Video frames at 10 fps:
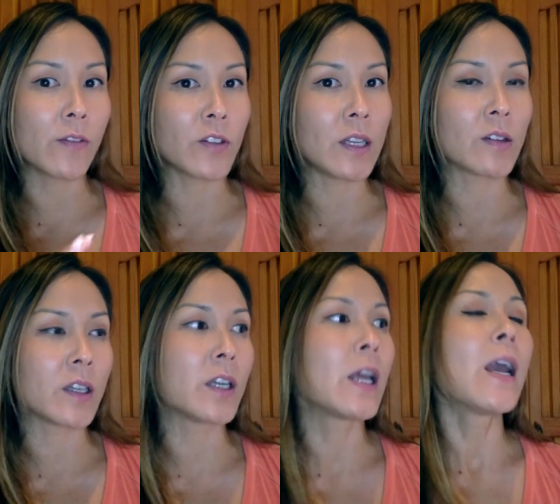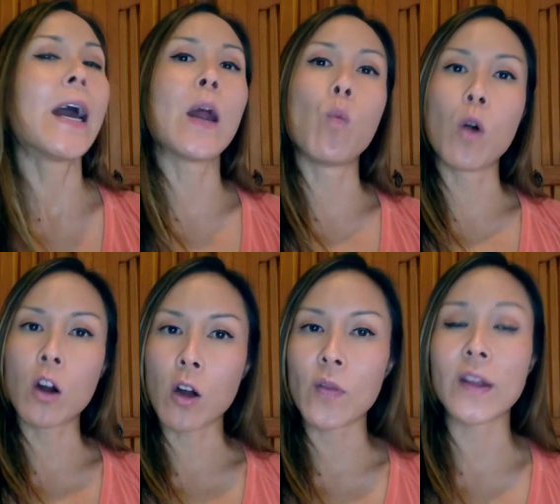of season, and I
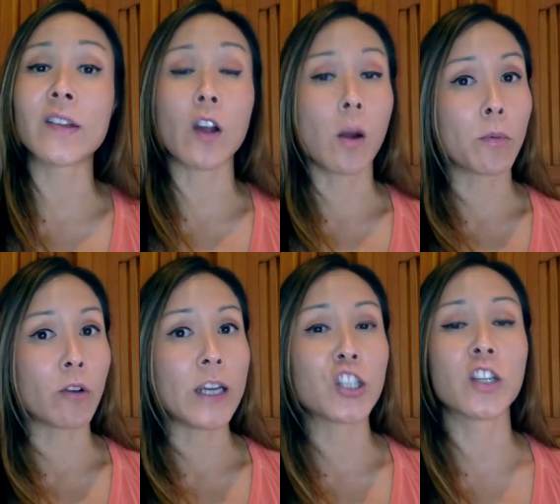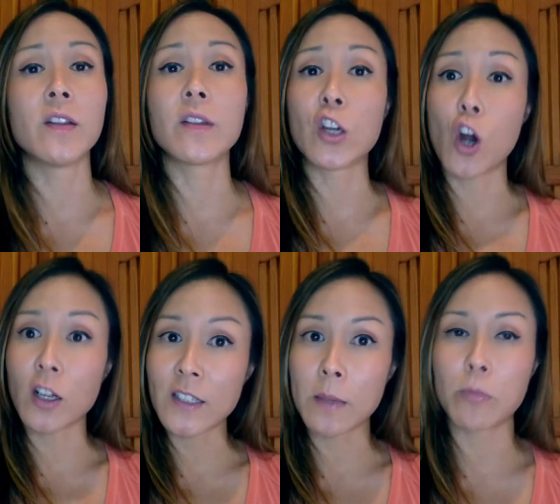work on things like operations and
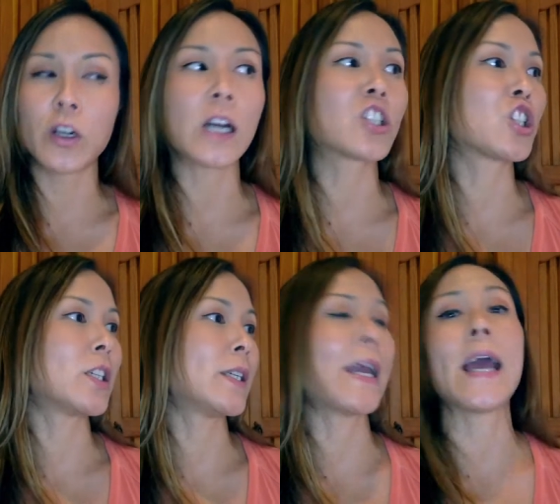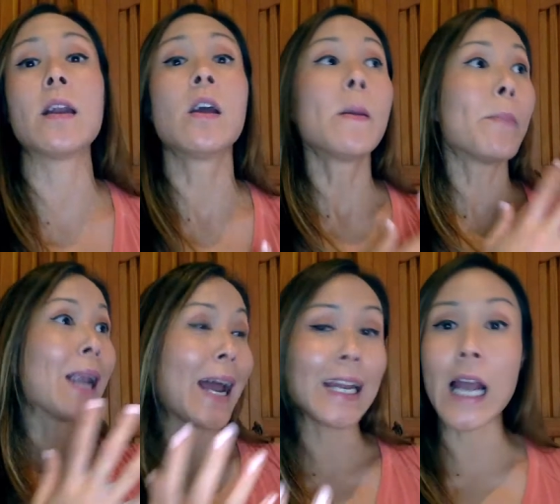content production and
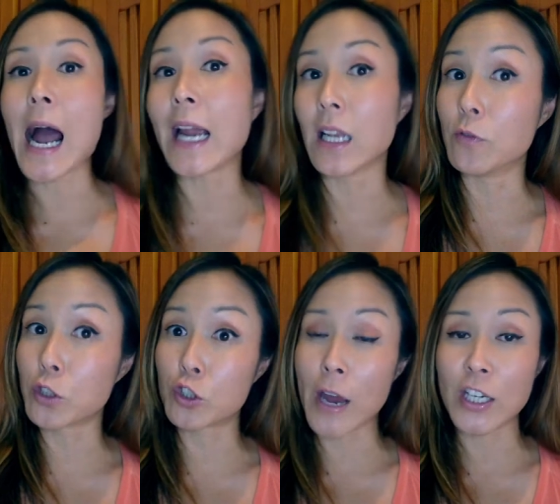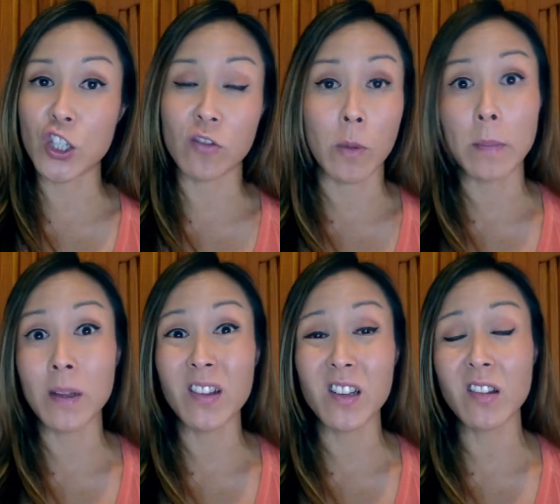planning high-level strategies for my
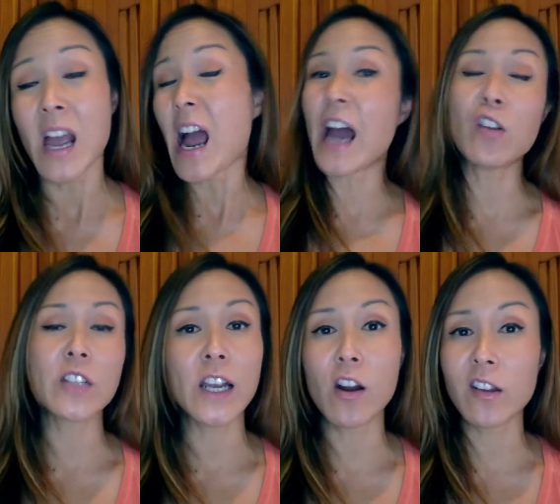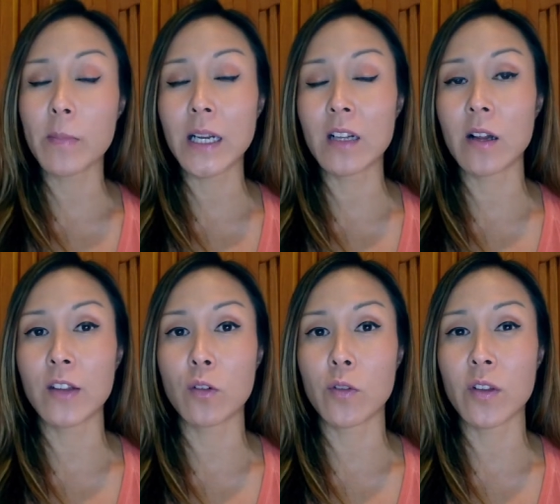business. I don't take on as many
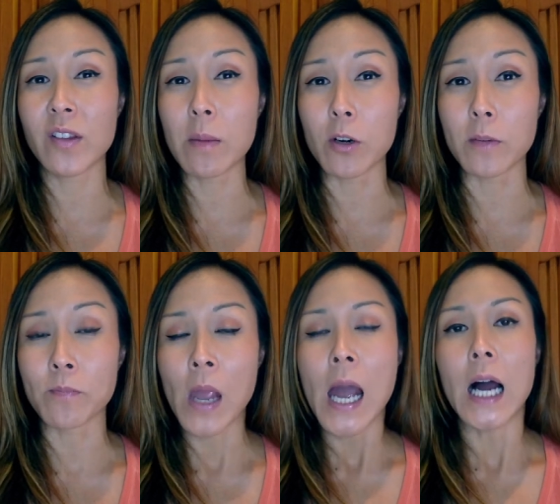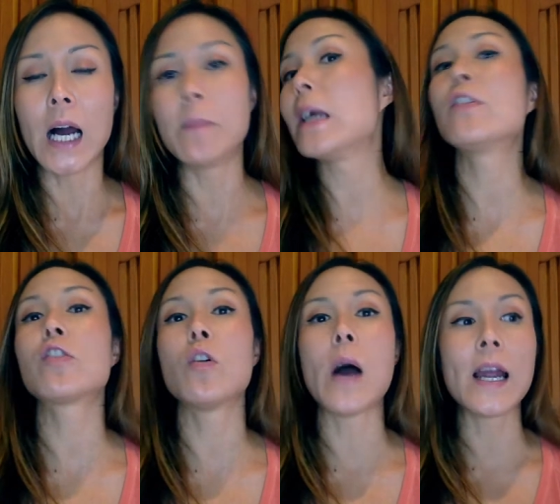clients over the summer. And
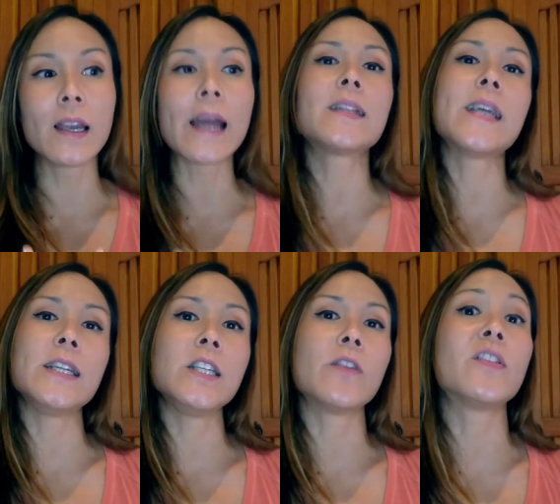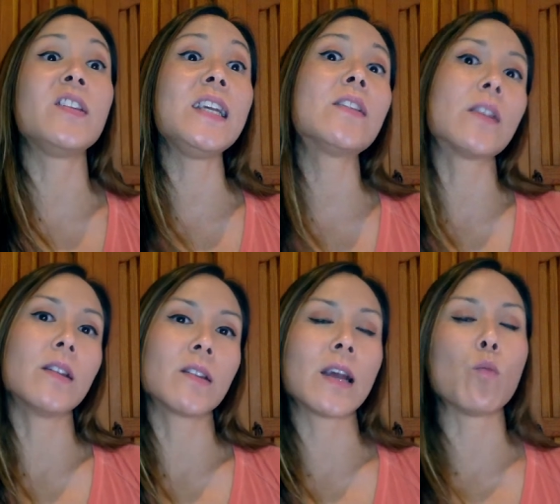so I like the idea of
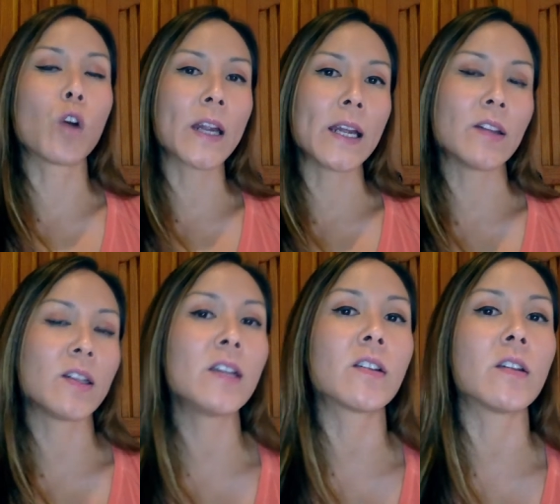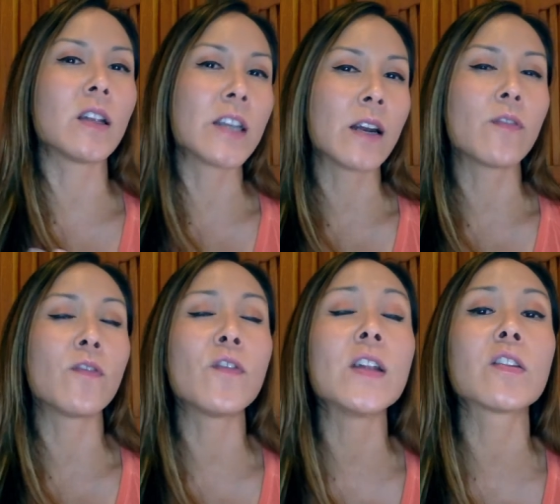seasons and working in seasons. It kind of
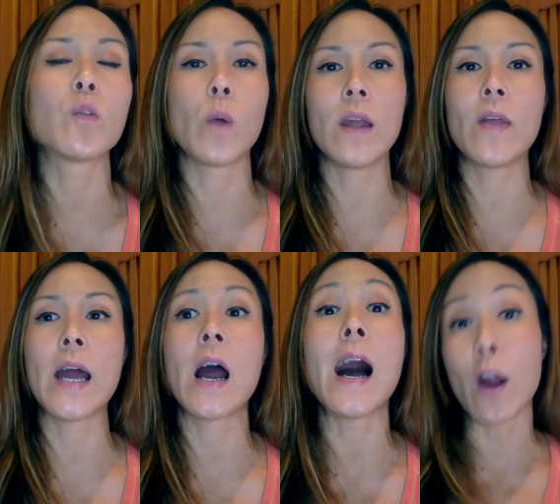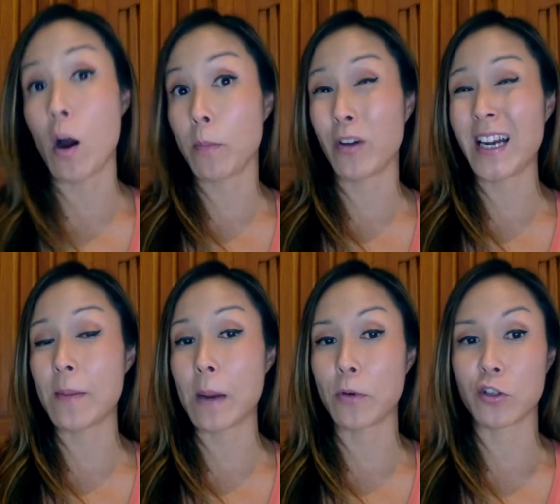fits the way that I operate
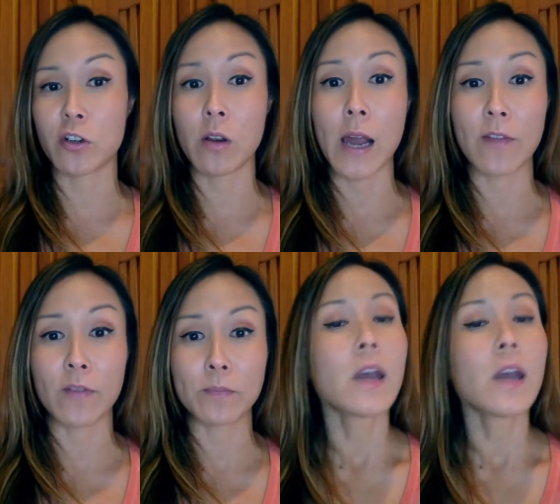in my personal life.